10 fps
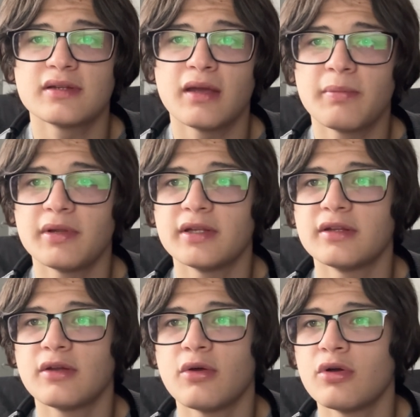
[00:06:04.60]
Apple,
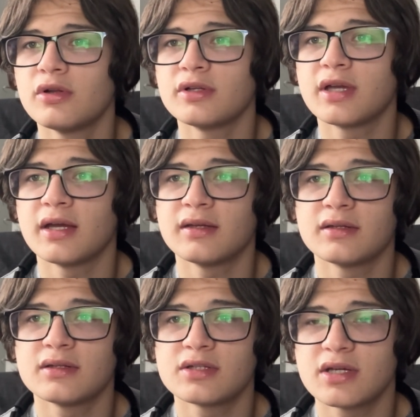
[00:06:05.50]
and oil
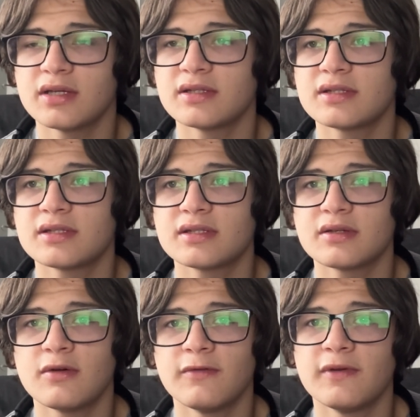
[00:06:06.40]
giants
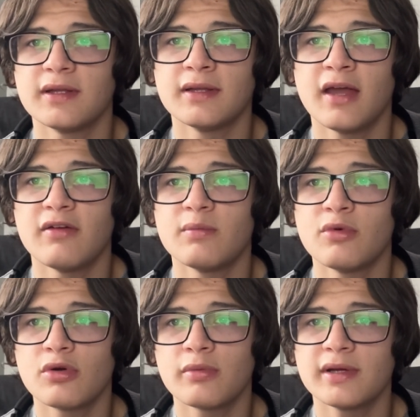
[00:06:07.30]
often have
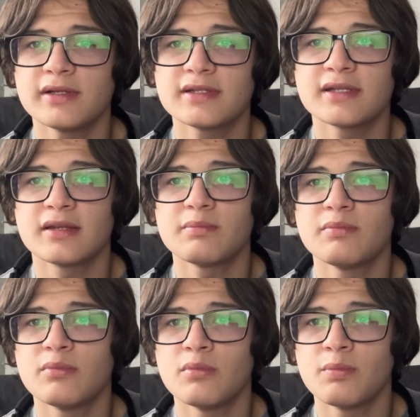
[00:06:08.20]
more wealth and
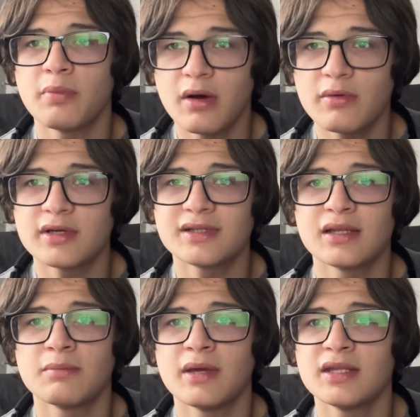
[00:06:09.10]
power
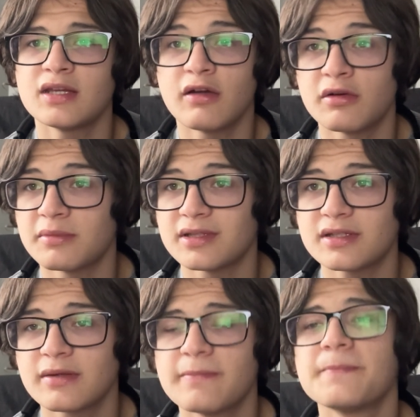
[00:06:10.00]
than many
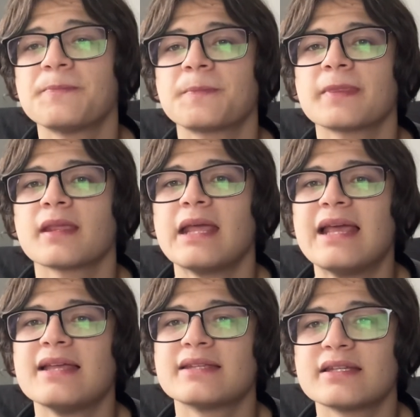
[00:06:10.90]
governments.
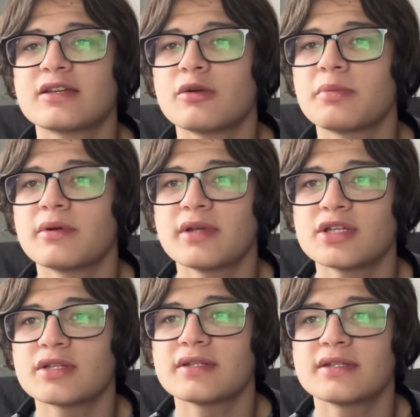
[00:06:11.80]
These
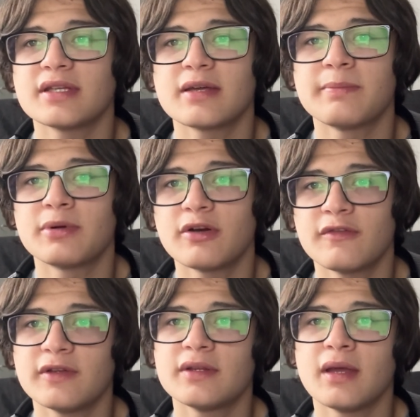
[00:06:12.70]
corporations seek
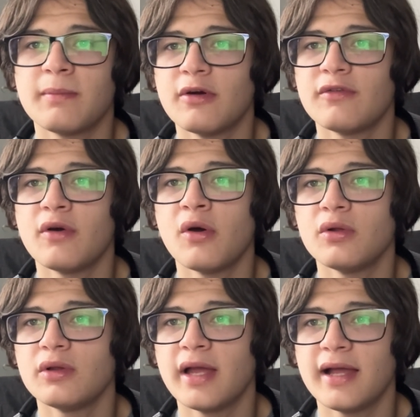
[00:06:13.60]
profit above
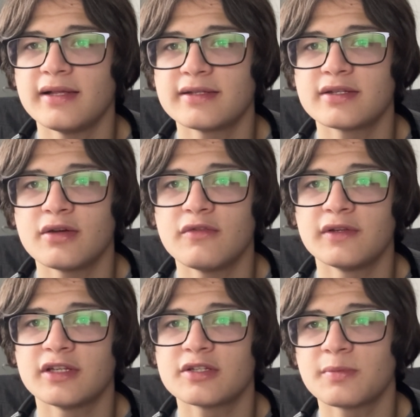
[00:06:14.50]
all else,
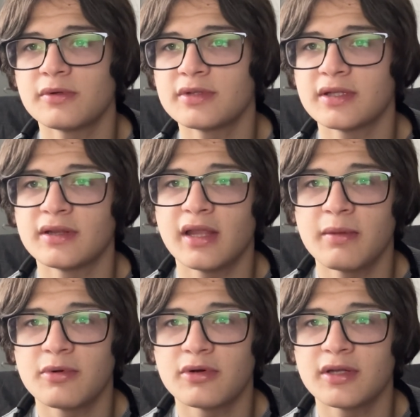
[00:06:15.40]
often exploiting
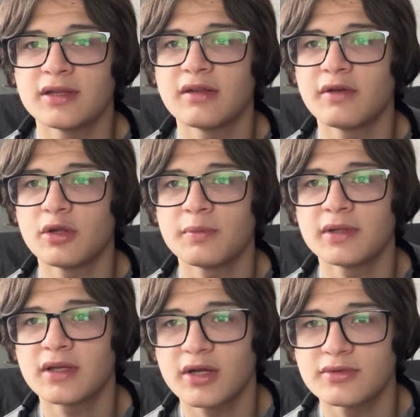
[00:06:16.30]
labor in
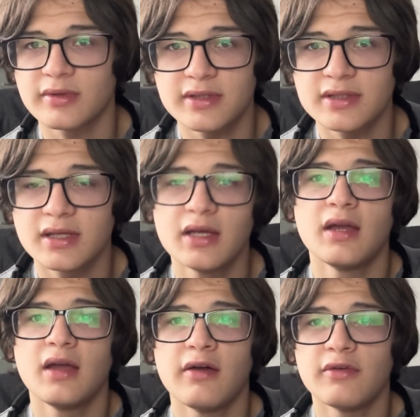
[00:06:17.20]
developing countries,
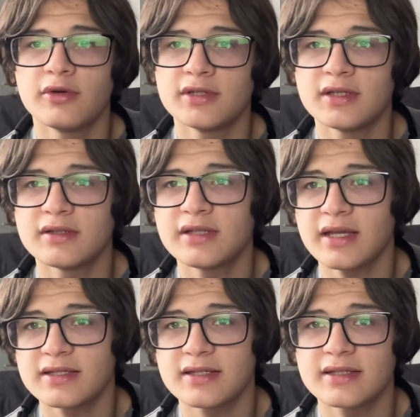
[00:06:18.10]
avoiding
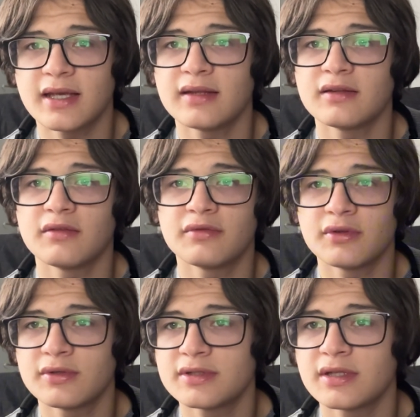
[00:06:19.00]
taxes and
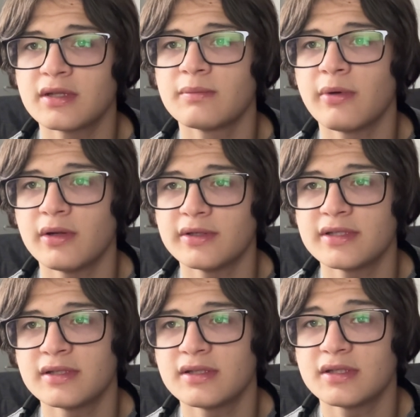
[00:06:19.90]
influencing
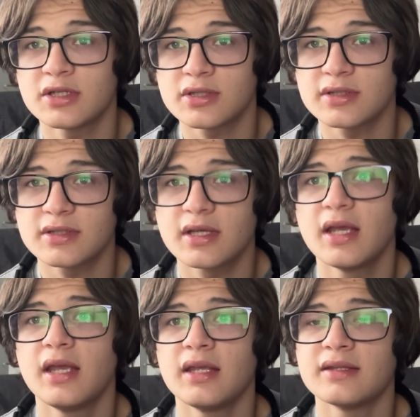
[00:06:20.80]
policy decisions
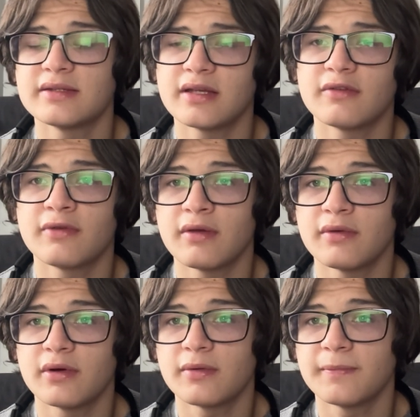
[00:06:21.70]
in their favor.